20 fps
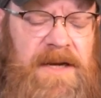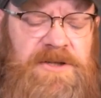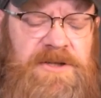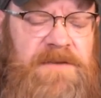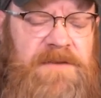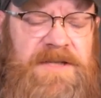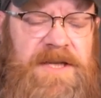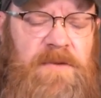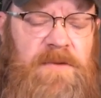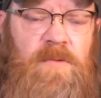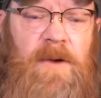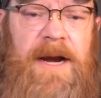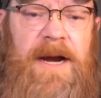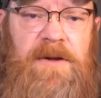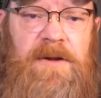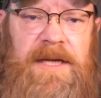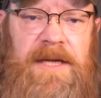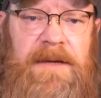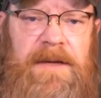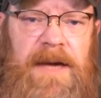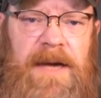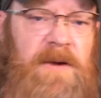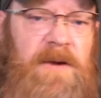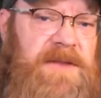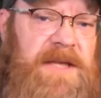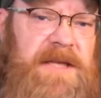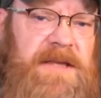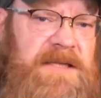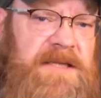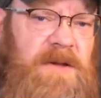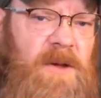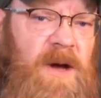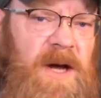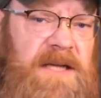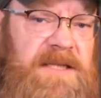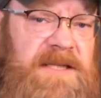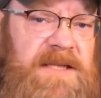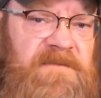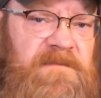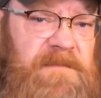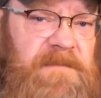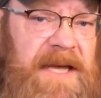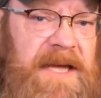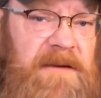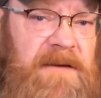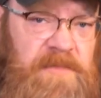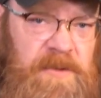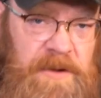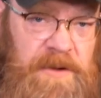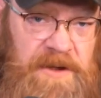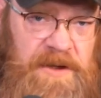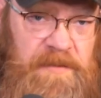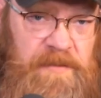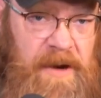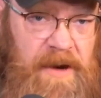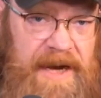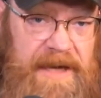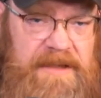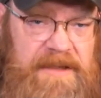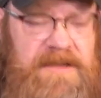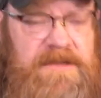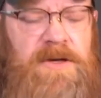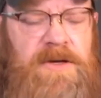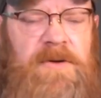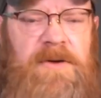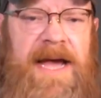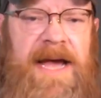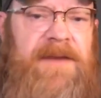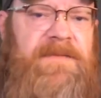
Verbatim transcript: I shouldn't even say rarely. I don't think these laws have been put into practice.